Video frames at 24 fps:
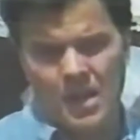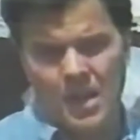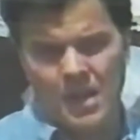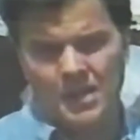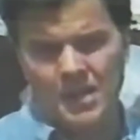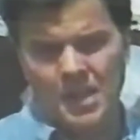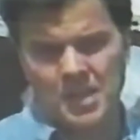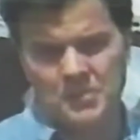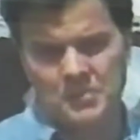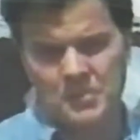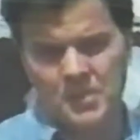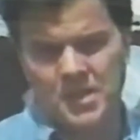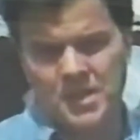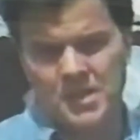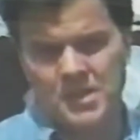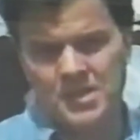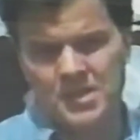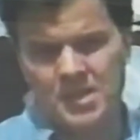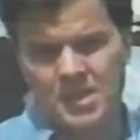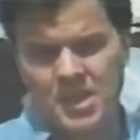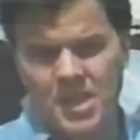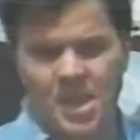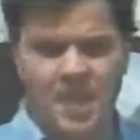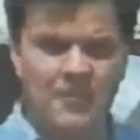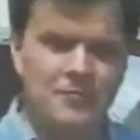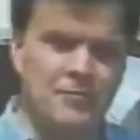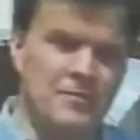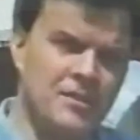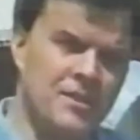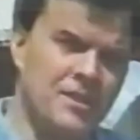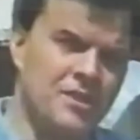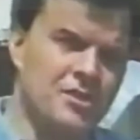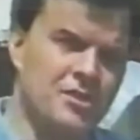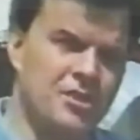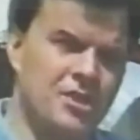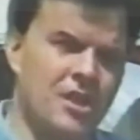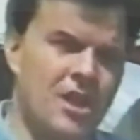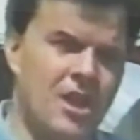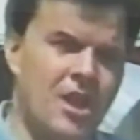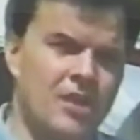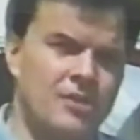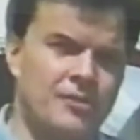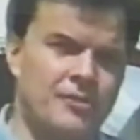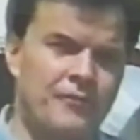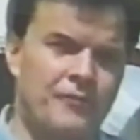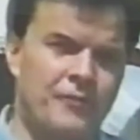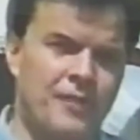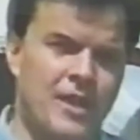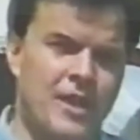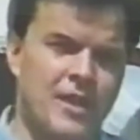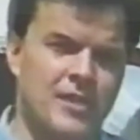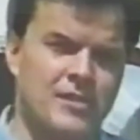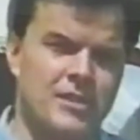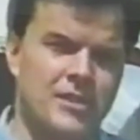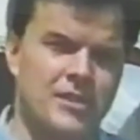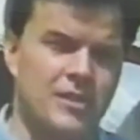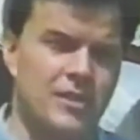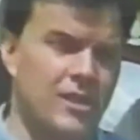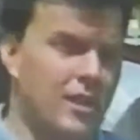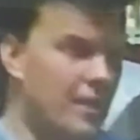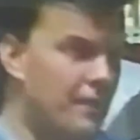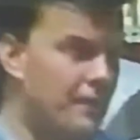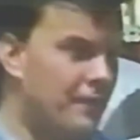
And that's because the government in Jakarta fears that